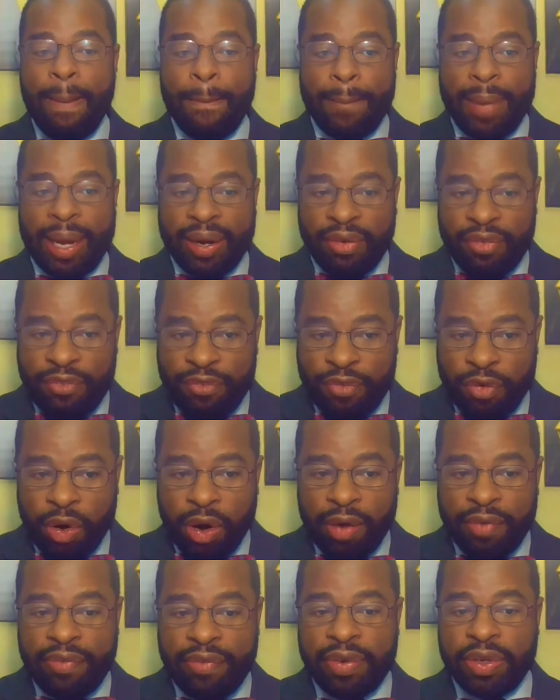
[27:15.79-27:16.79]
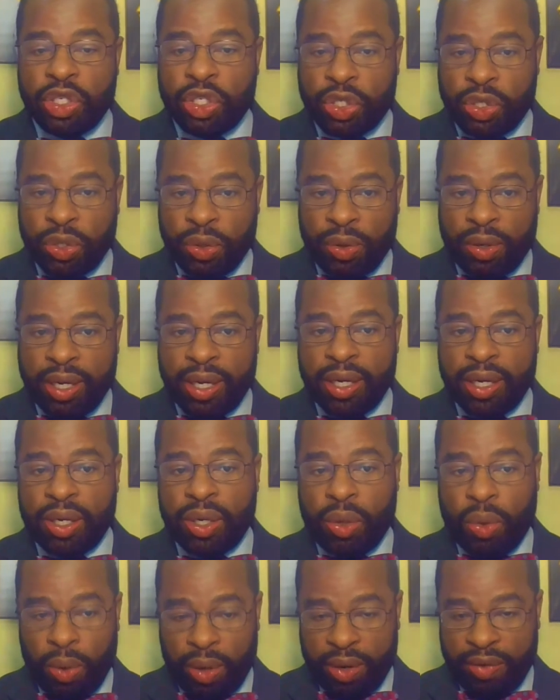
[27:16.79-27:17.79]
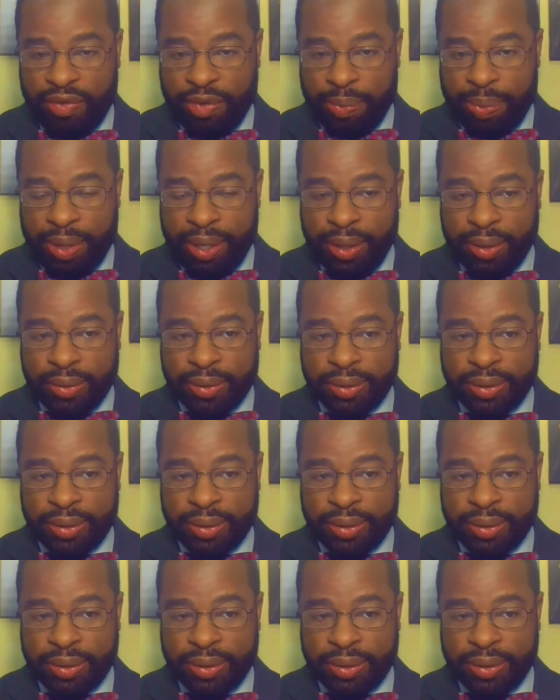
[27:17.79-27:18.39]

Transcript: by the Fourth Circuit Court of Appeal.